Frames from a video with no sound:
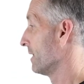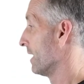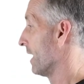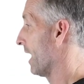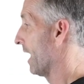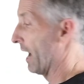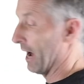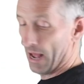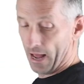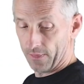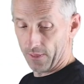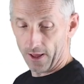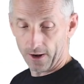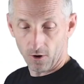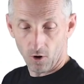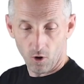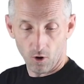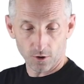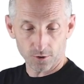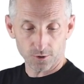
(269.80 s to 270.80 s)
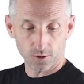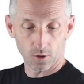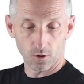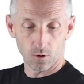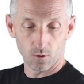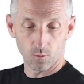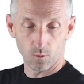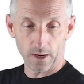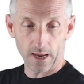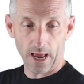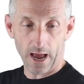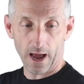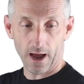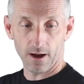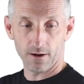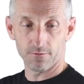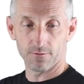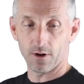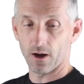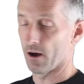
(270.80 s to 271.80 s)
And then also we
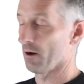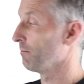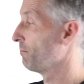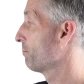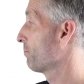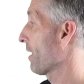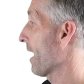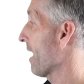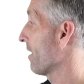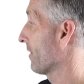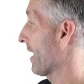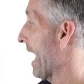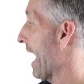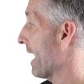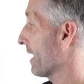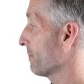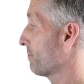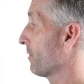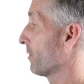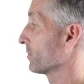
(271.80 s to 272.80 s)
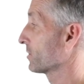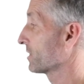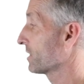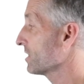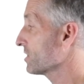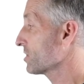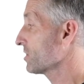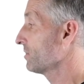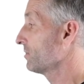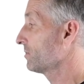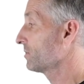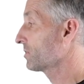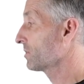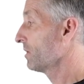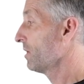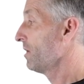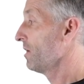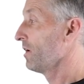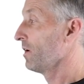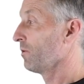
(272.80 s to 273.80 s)
have brown adipose
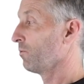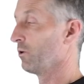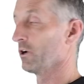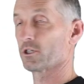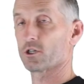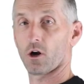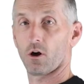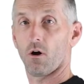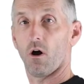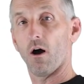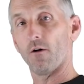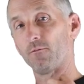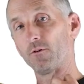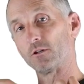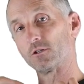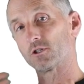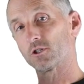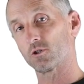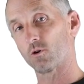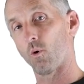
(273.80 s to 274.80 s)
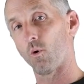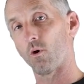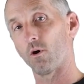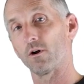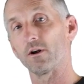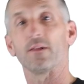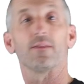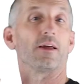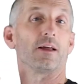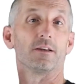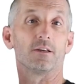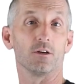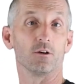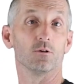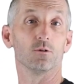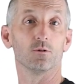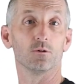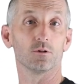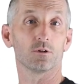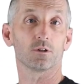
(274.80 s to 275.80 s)
tissues, which are often stored and then
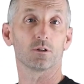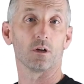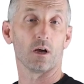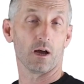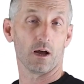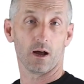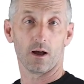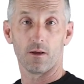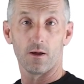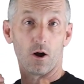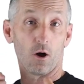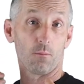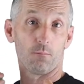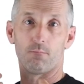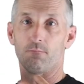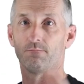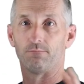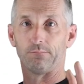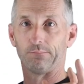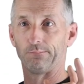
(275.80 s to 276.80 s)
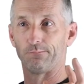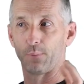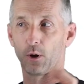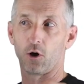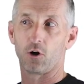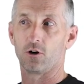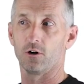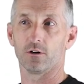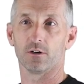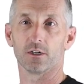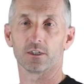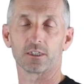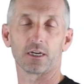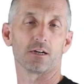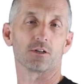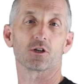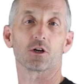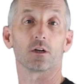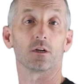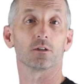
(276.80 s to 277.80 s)
used or burned
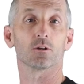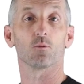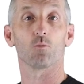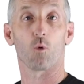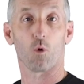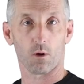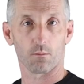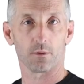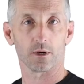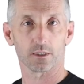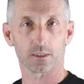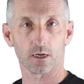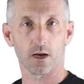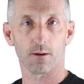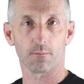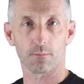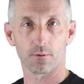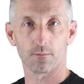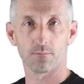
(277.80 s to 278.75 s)
essentially to warm us up.